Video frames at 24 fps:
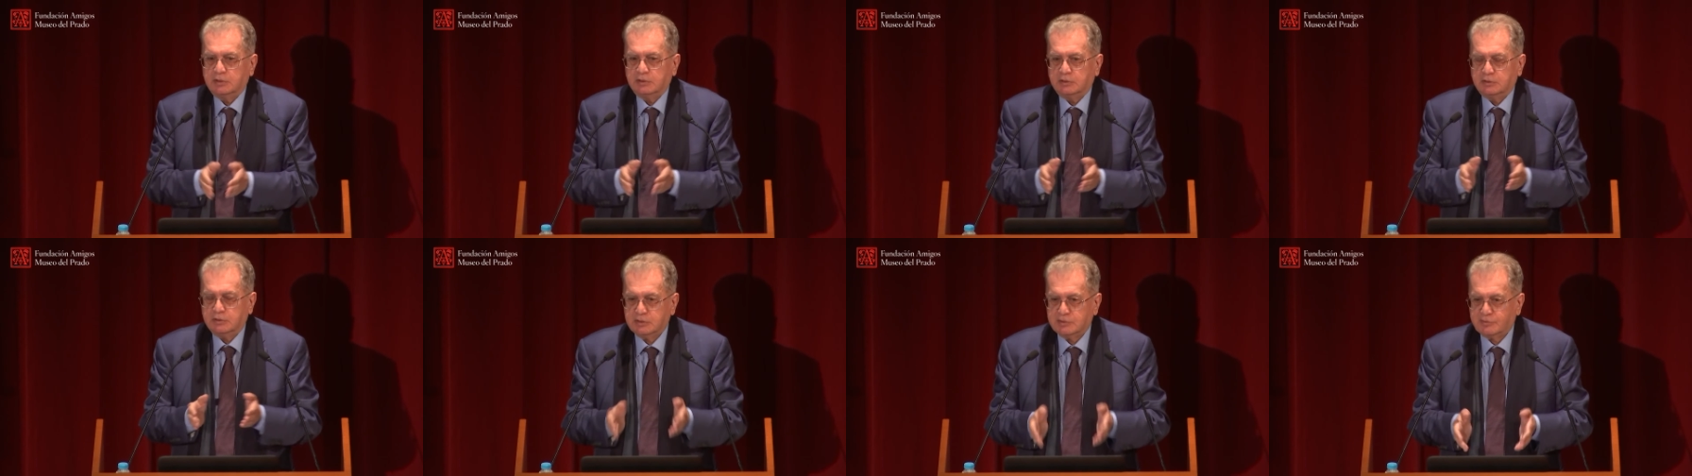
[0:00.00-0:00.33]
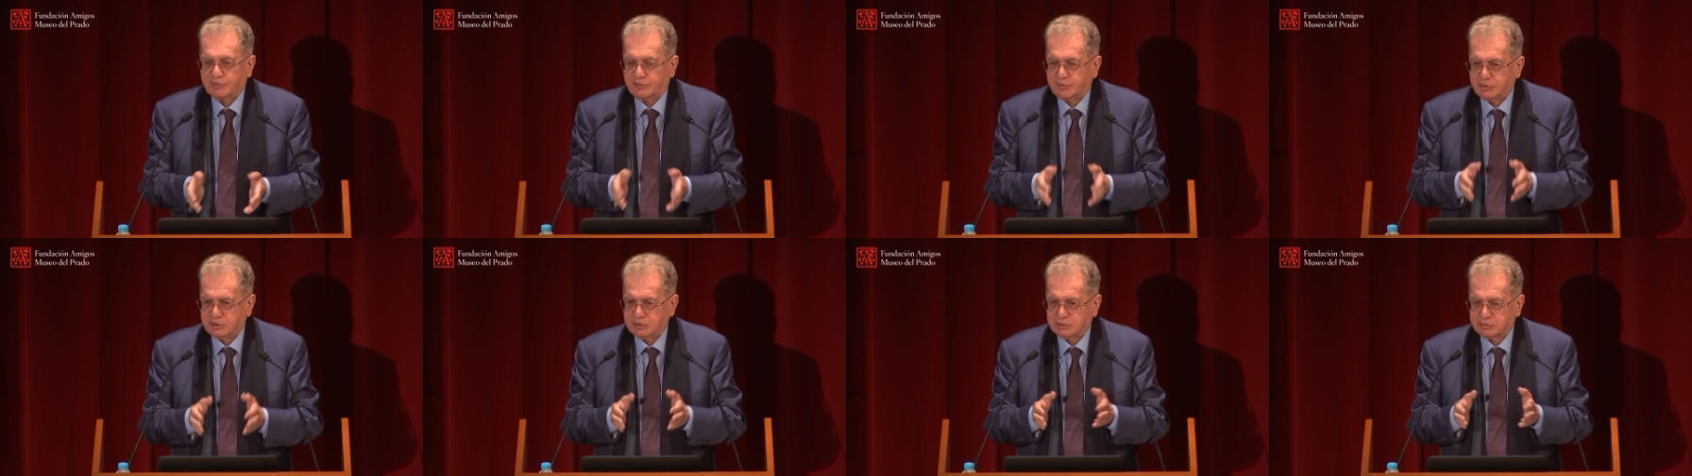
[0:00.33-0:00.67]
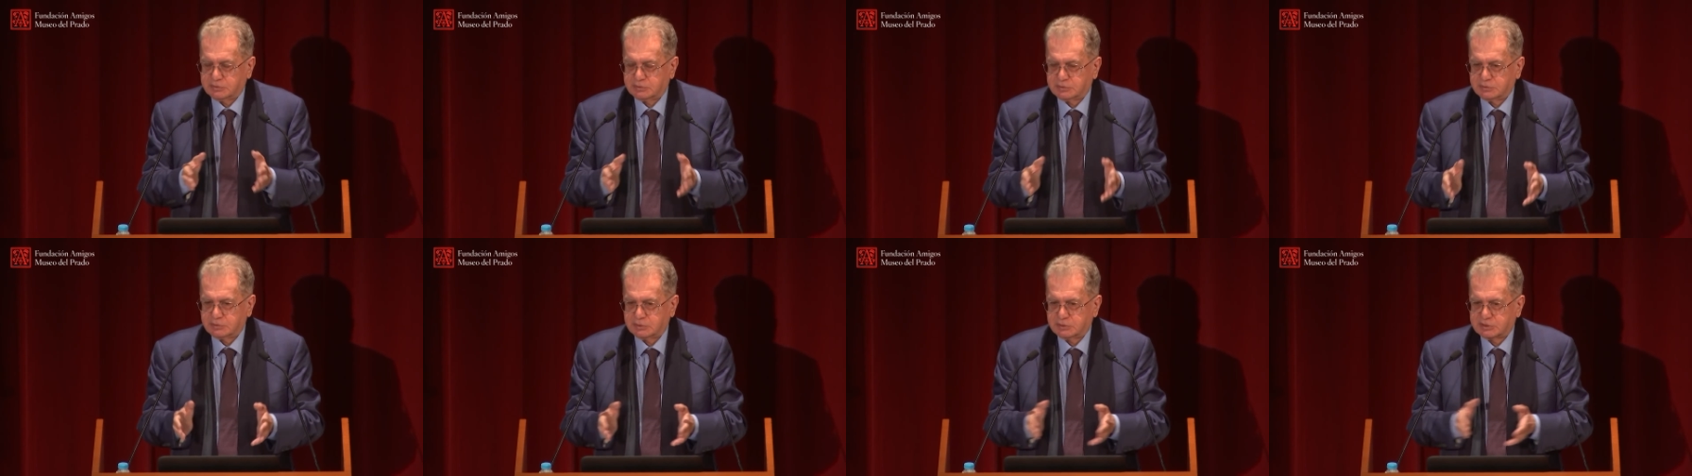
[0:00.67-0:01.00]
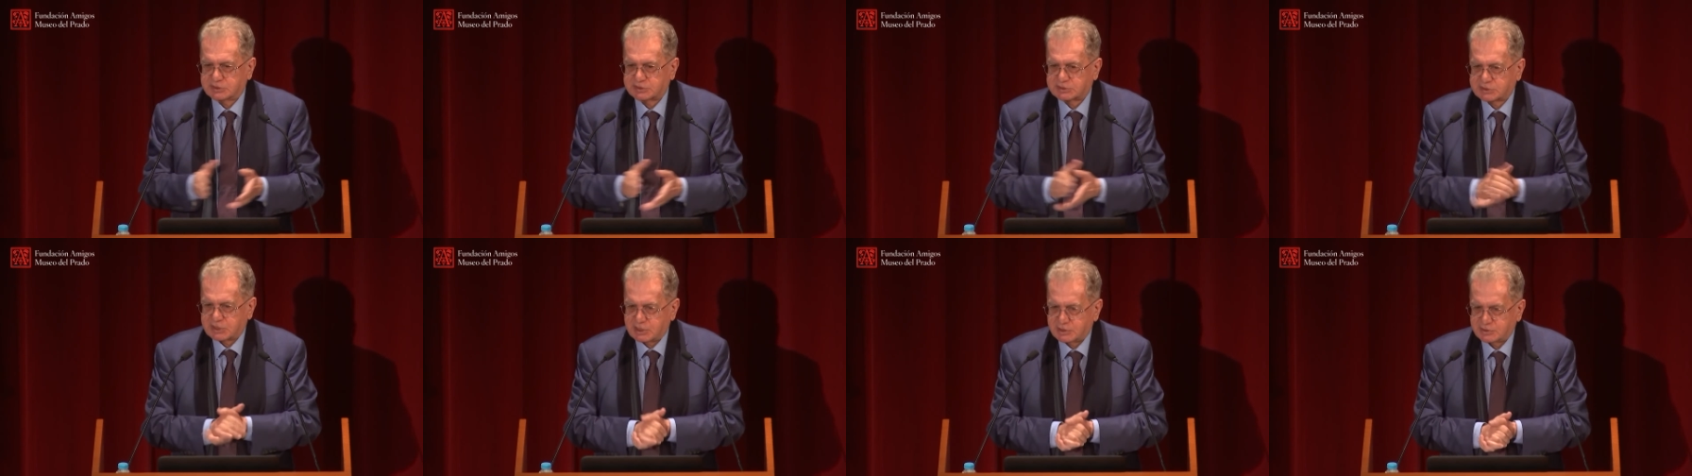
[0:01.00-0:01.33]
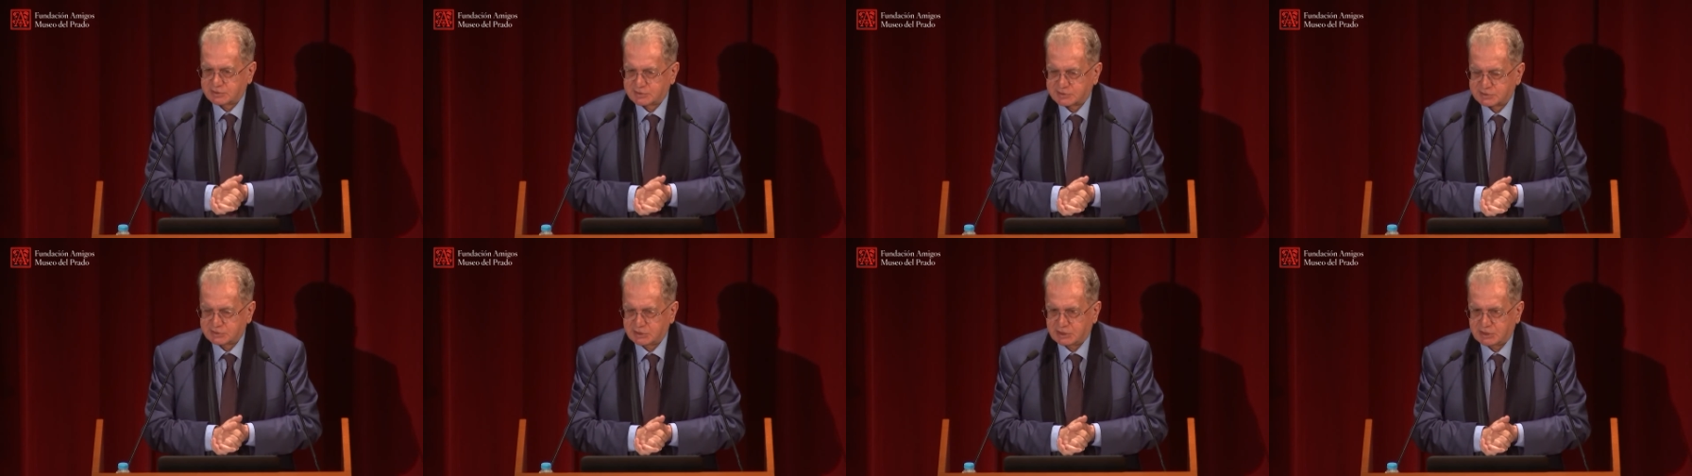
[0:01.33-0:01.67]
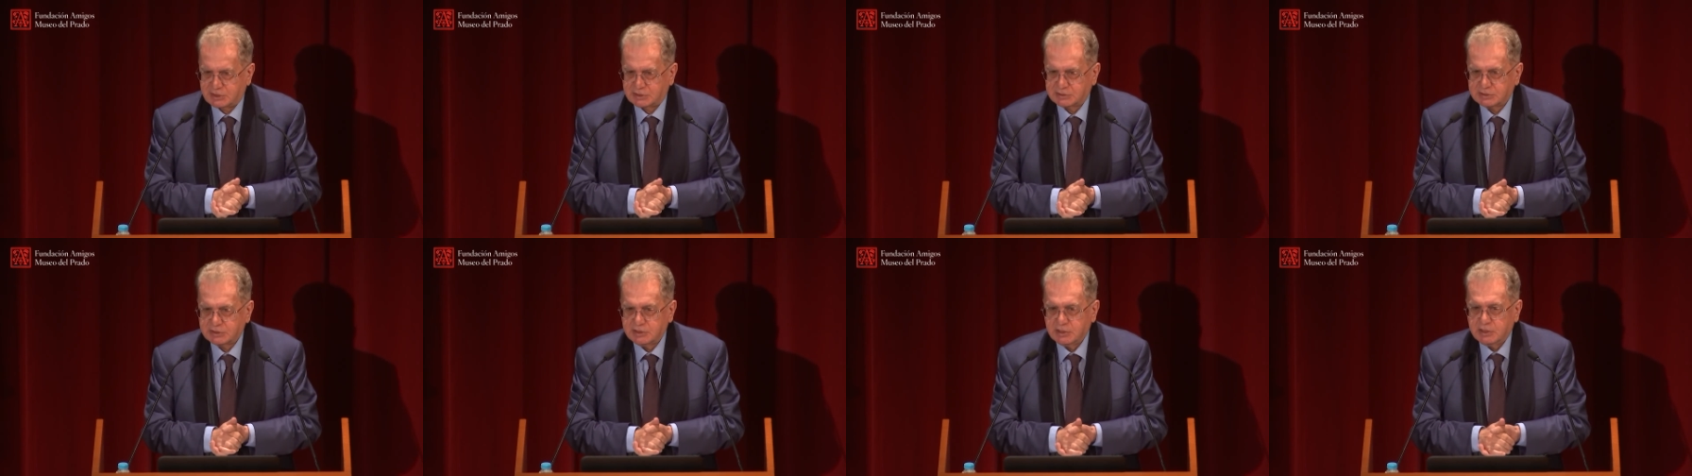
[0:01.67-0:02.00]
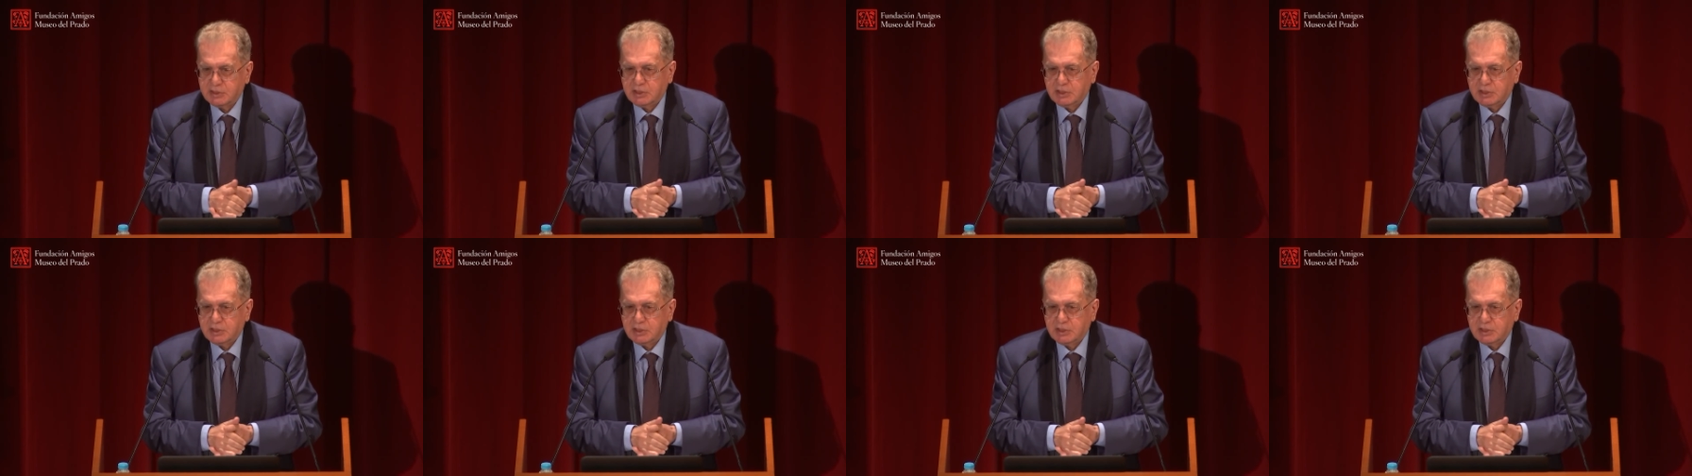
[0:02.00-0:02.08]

different styles in art.